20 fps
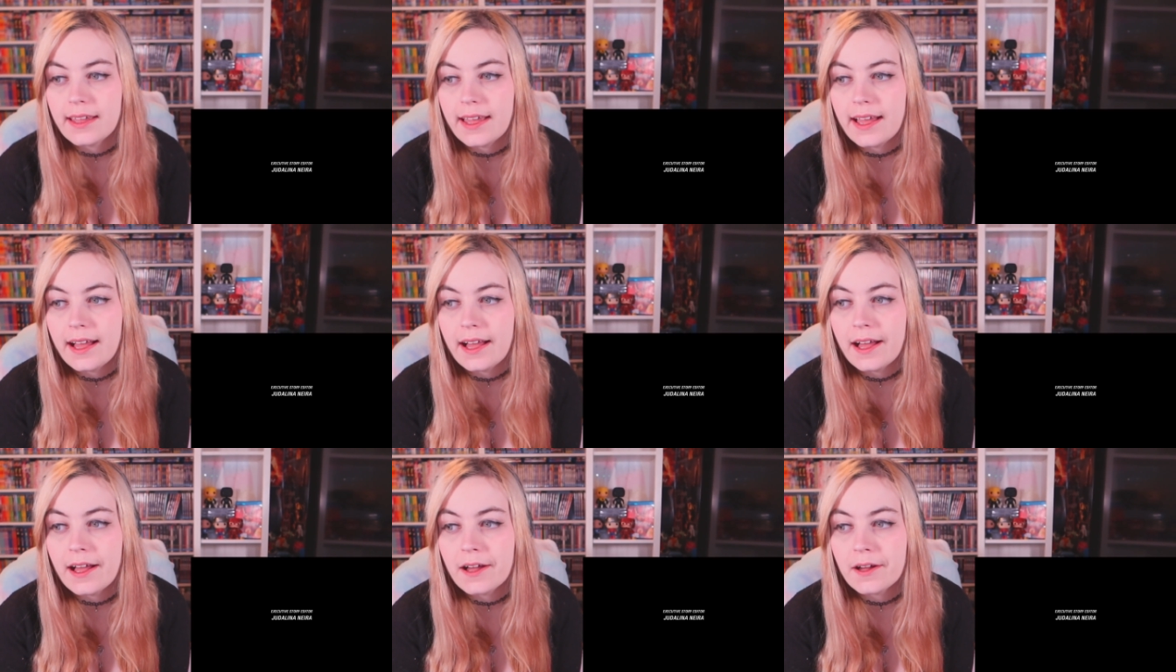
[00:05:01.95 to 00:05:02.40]

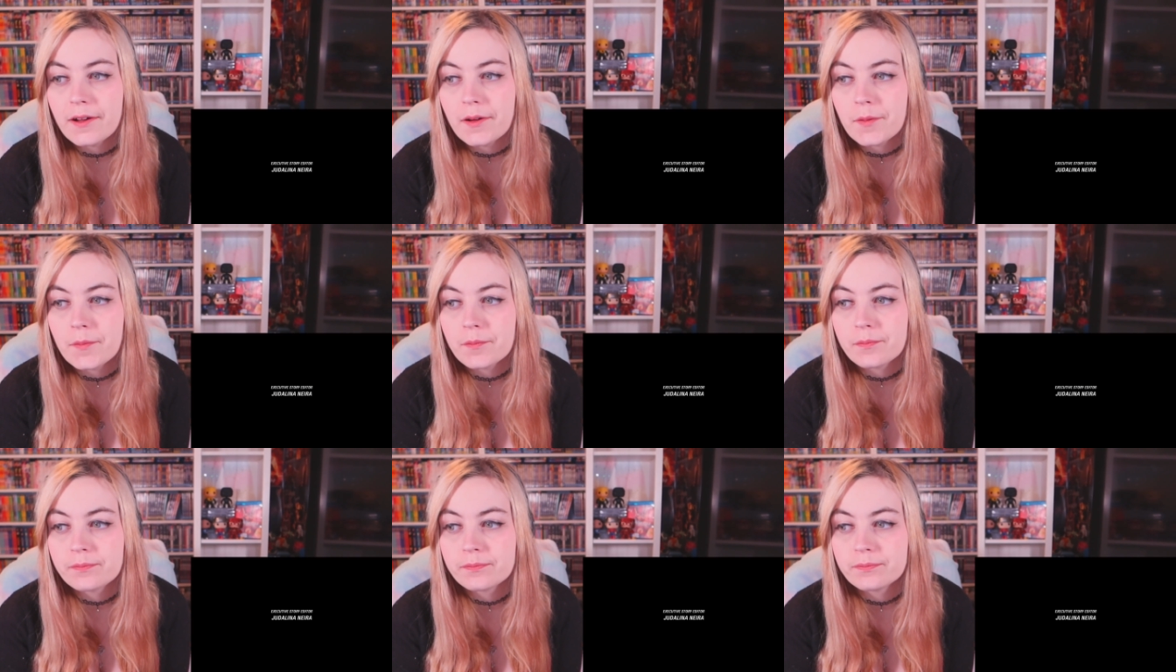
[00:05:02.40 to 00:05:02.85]

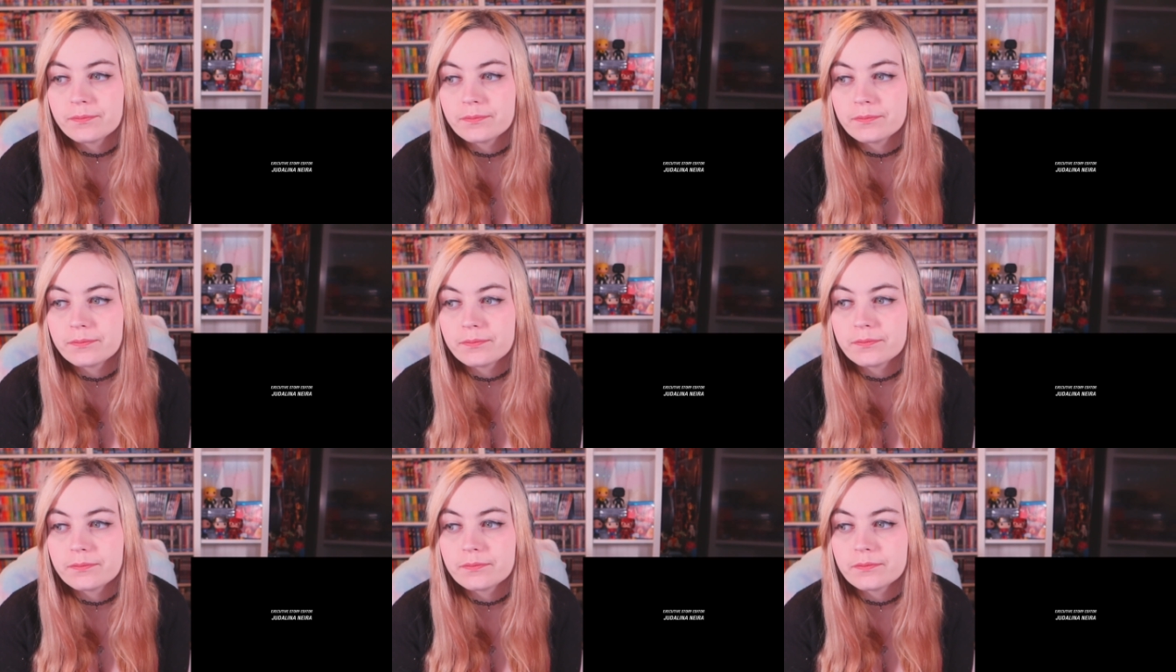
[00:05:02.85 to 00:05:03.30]
Um,
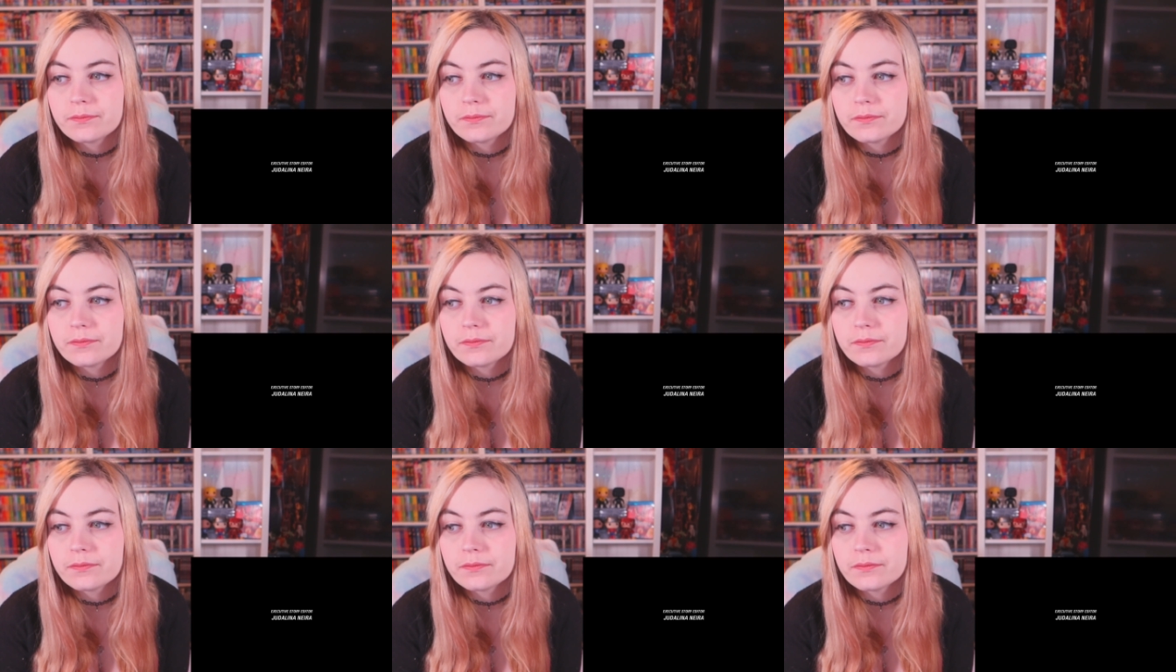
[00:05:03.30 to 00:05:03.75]

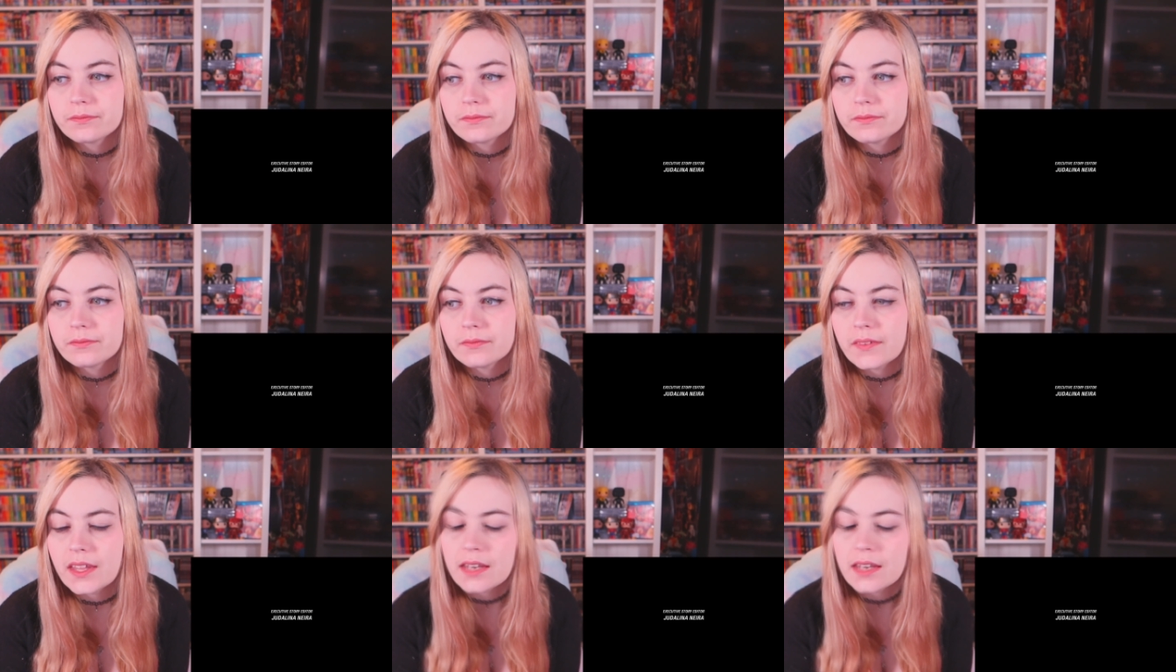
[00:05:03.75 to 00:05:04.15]
and it